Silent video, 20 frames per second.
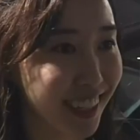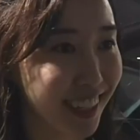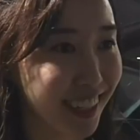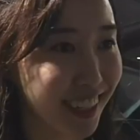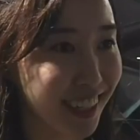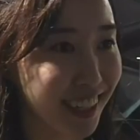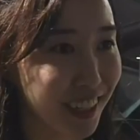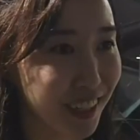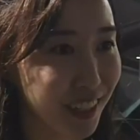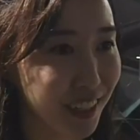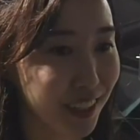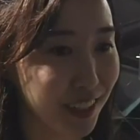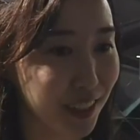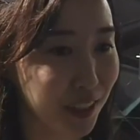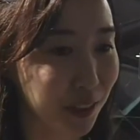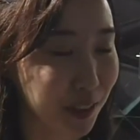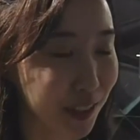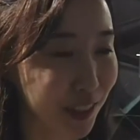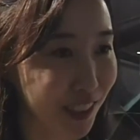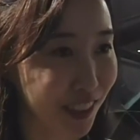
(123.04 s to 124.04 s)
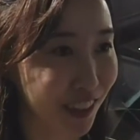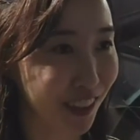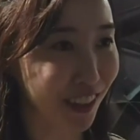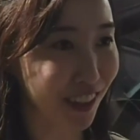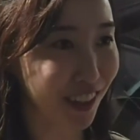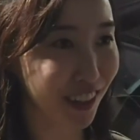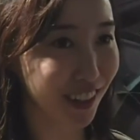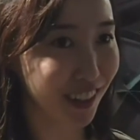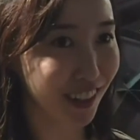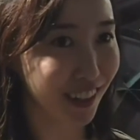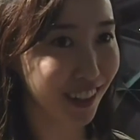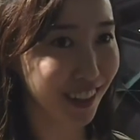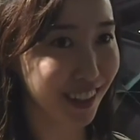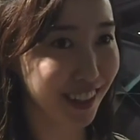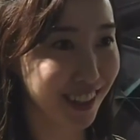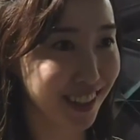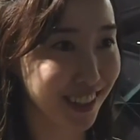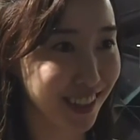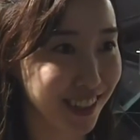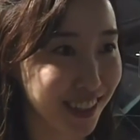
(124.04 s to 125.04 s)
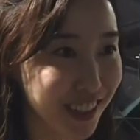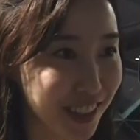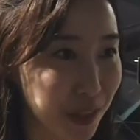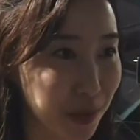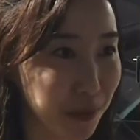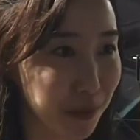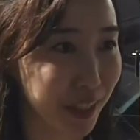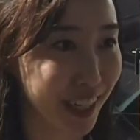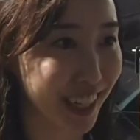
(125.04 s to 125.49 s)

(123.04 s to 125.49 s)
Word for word: the unique blend of the song and the juice.